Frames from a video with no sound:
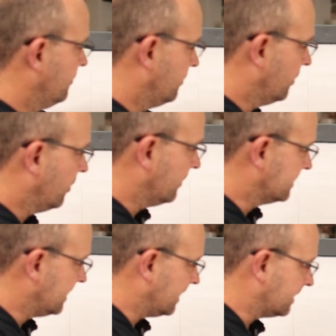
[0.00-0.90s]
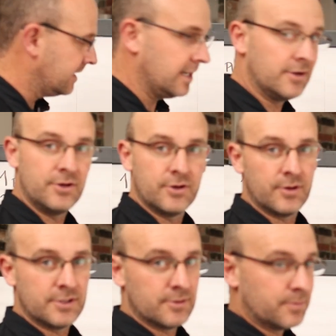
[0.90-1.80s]
you know exactly how you're
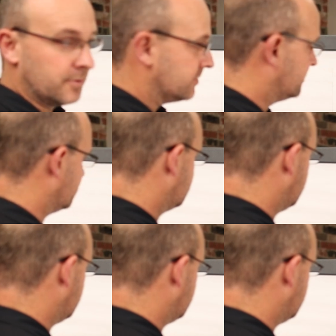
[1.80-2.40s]
going to approach this